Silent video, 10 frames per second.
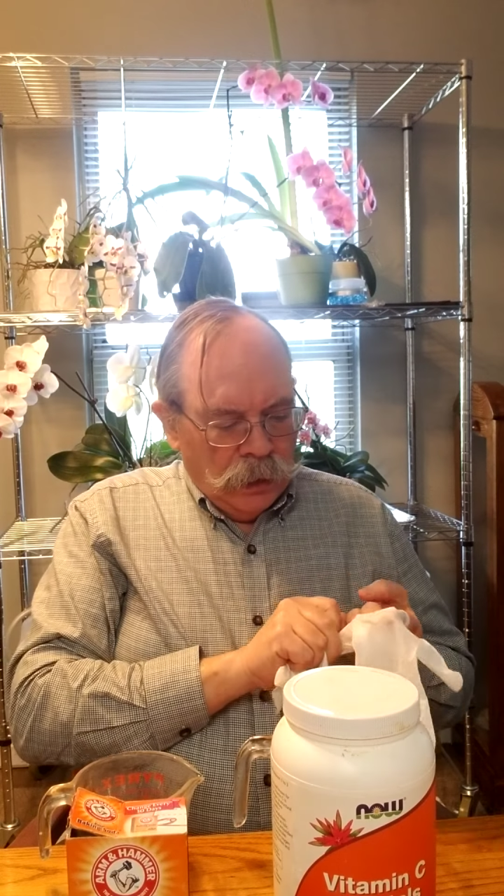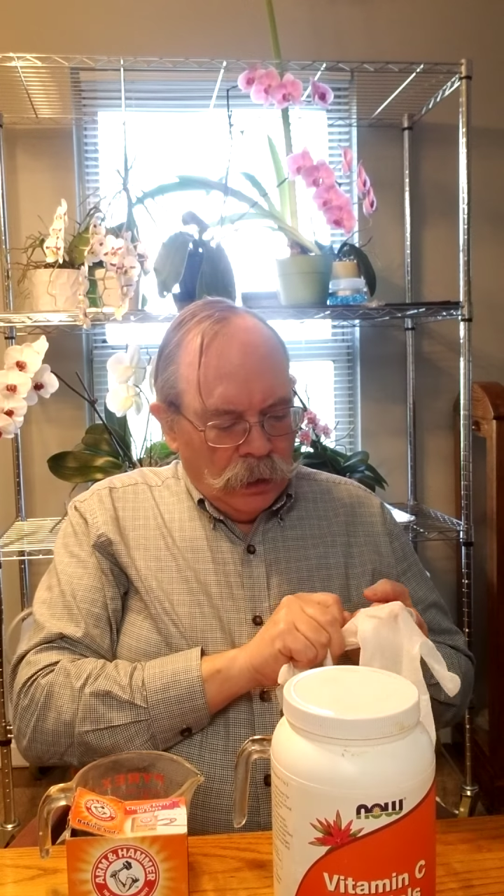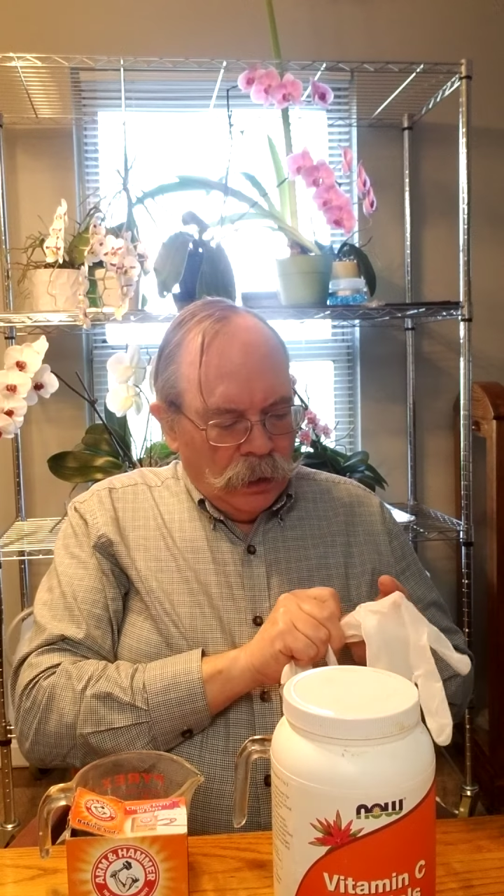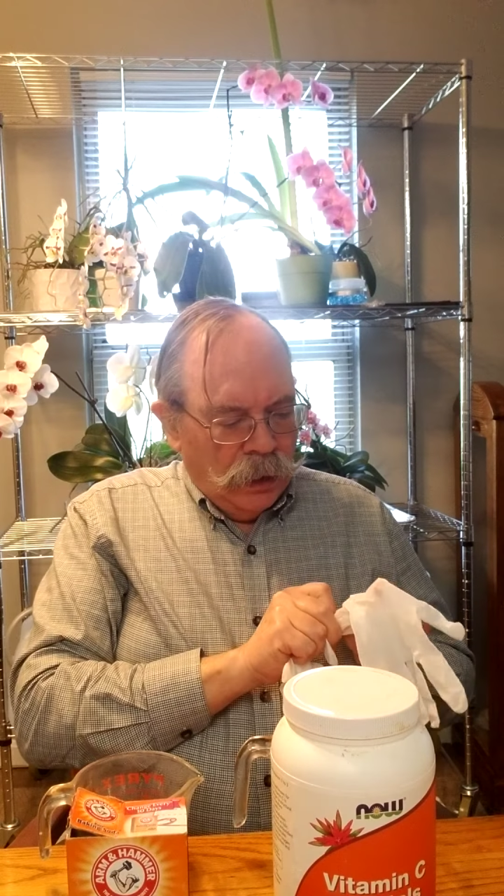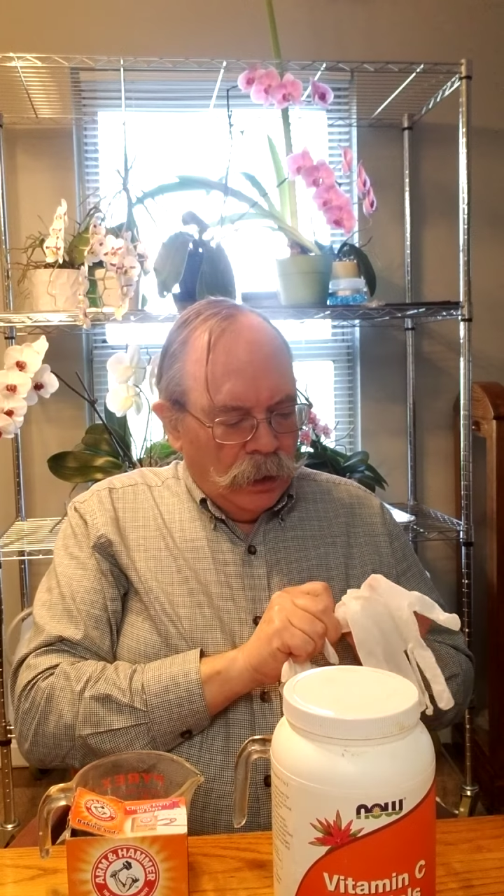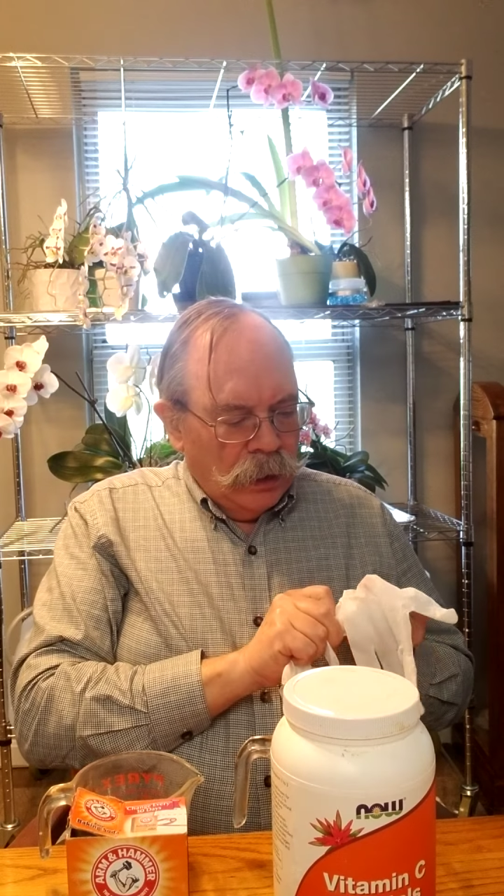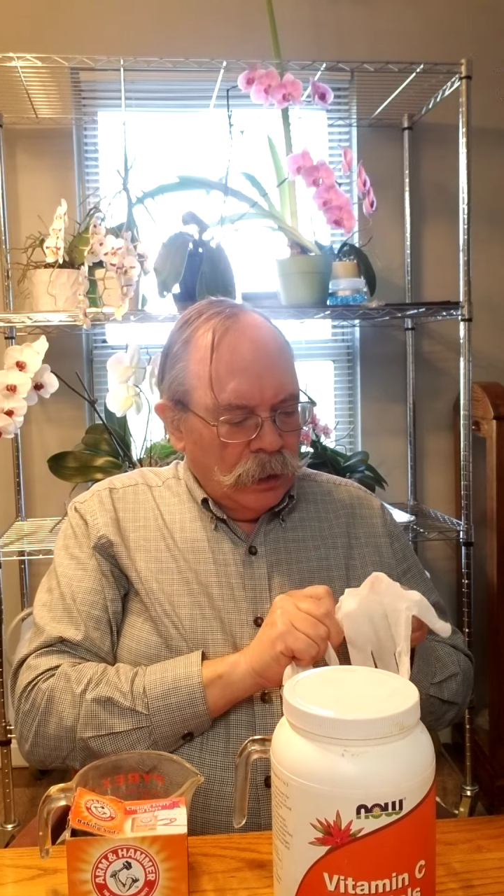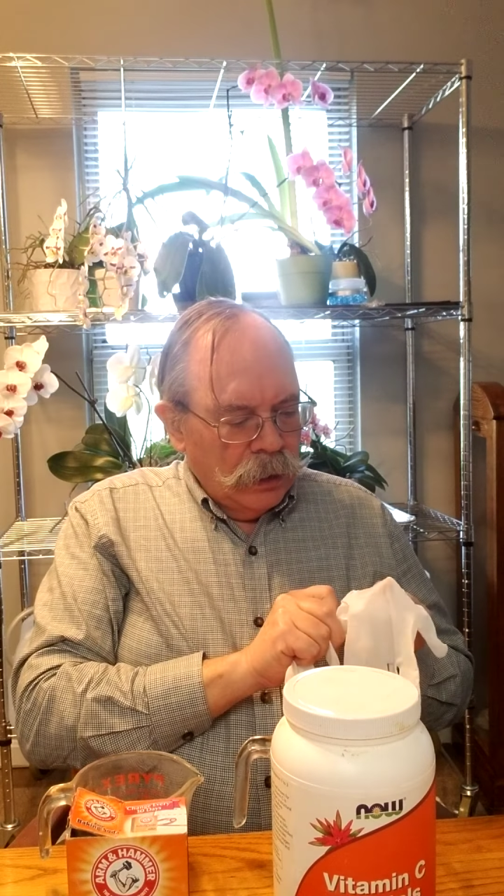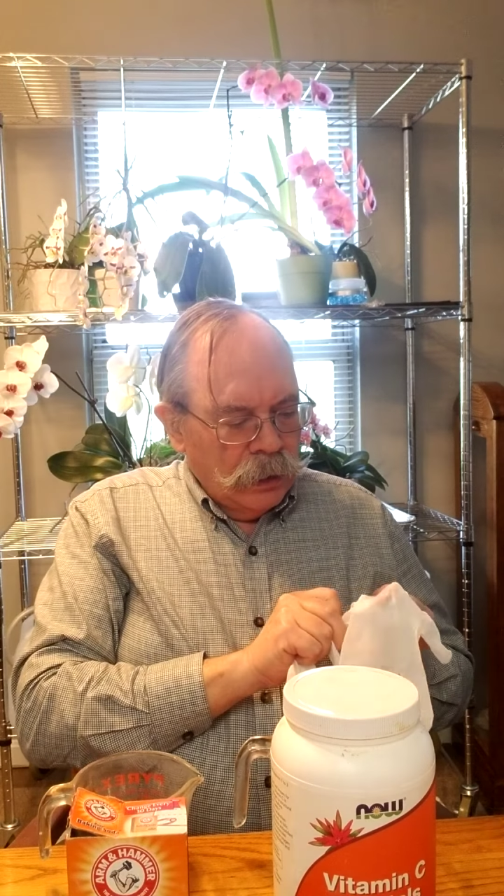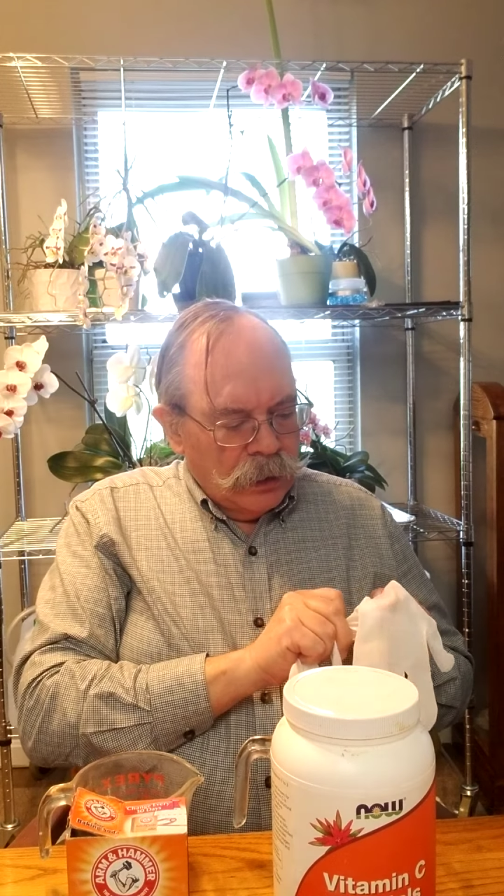and
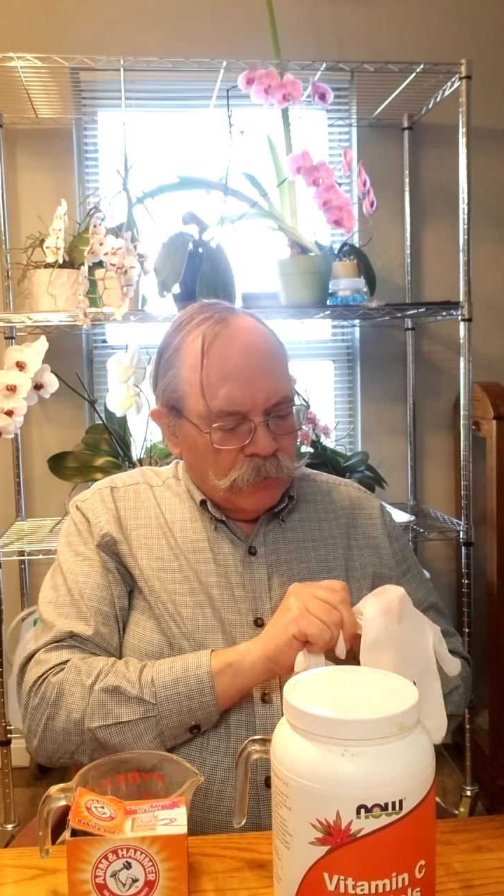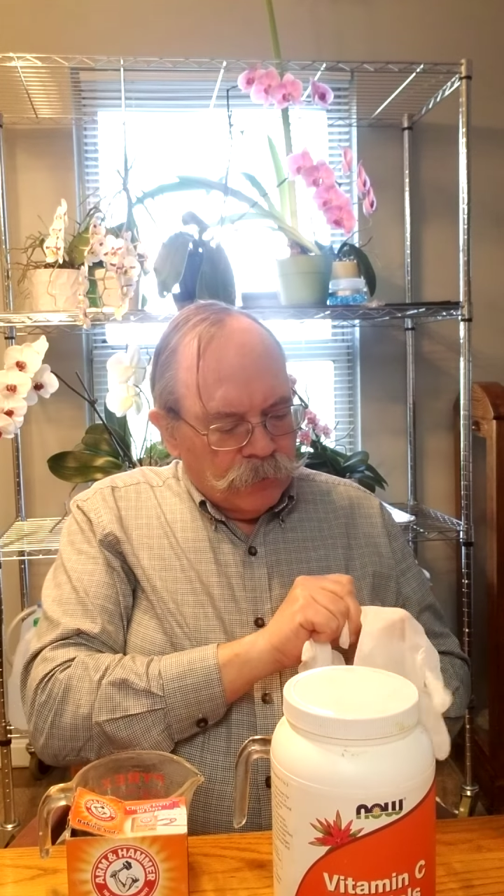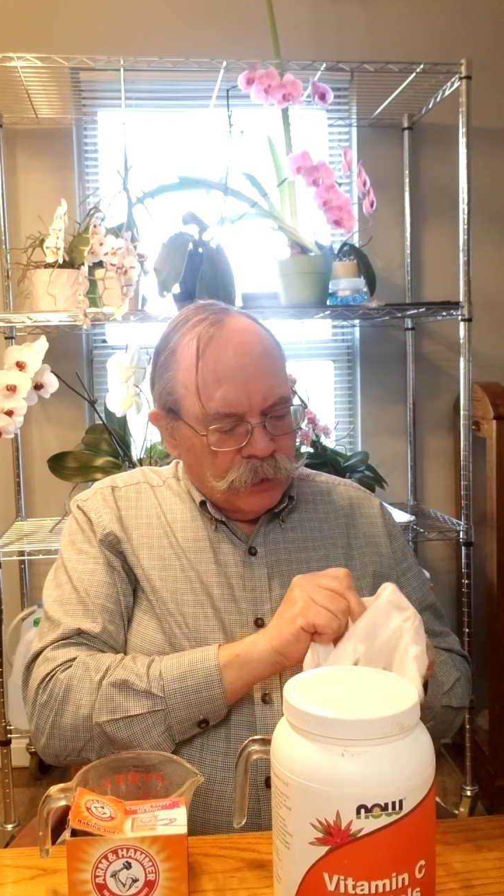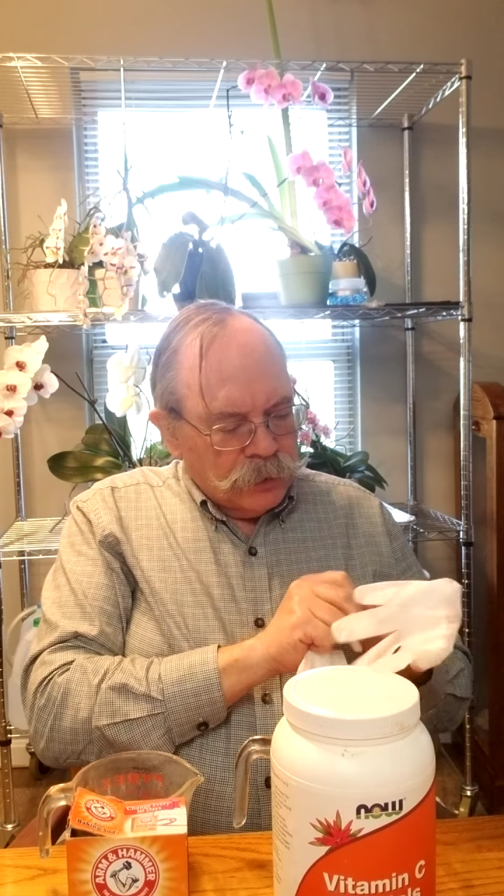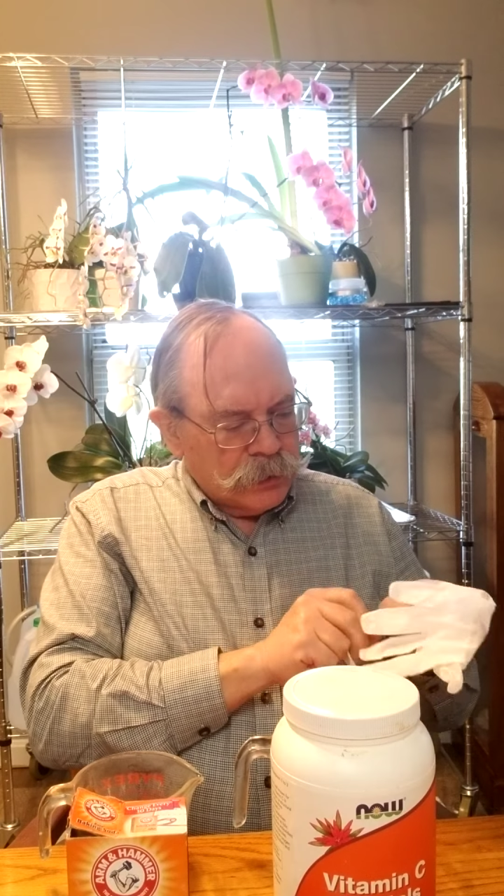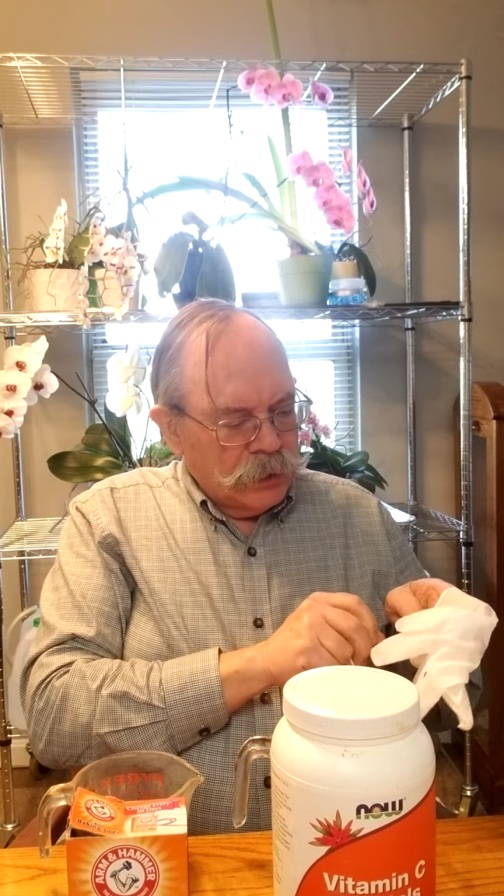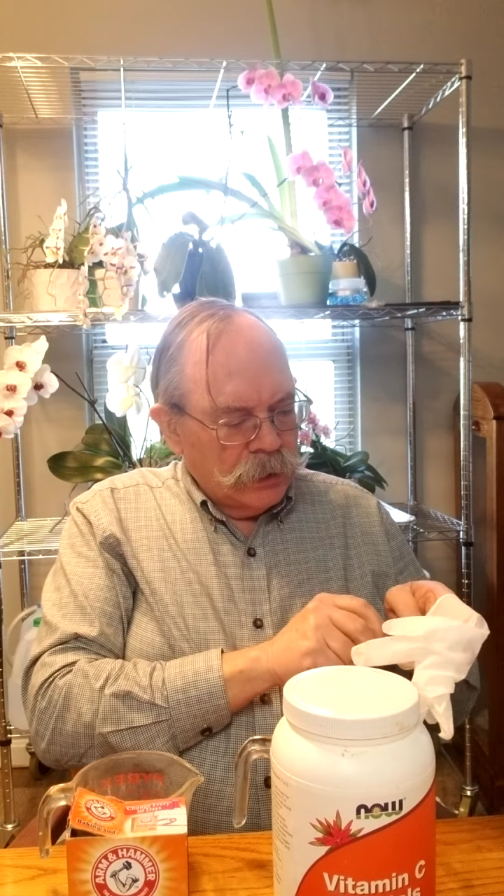in deference